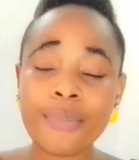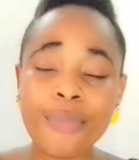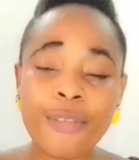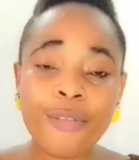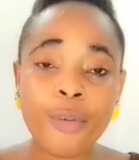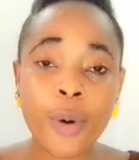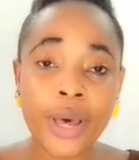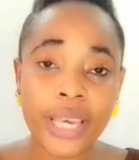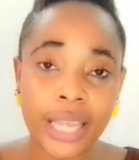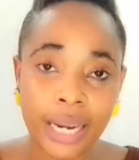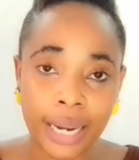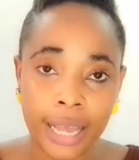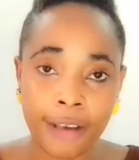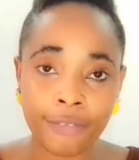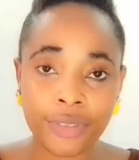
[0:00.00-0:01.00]
Before He
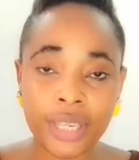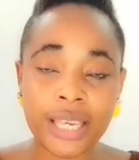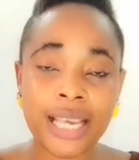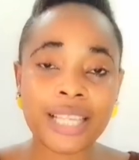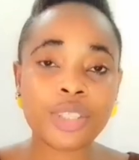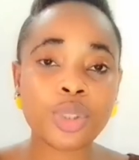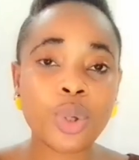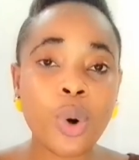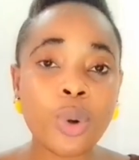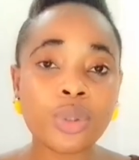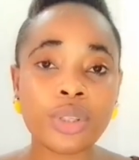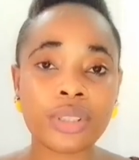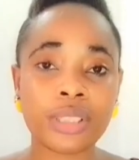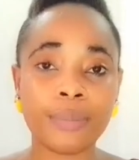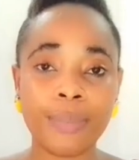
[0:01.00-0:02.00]
left, He has
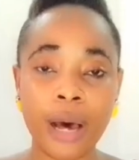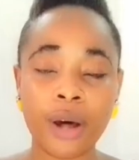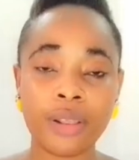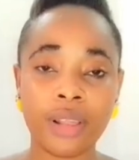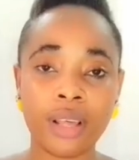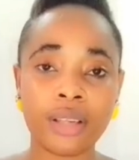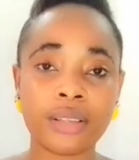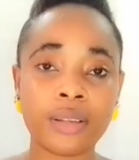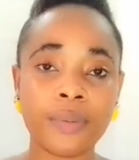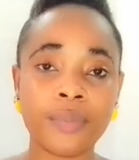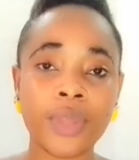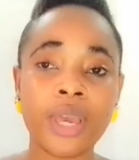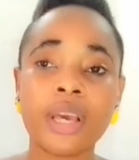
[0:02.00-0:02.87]
told us about this.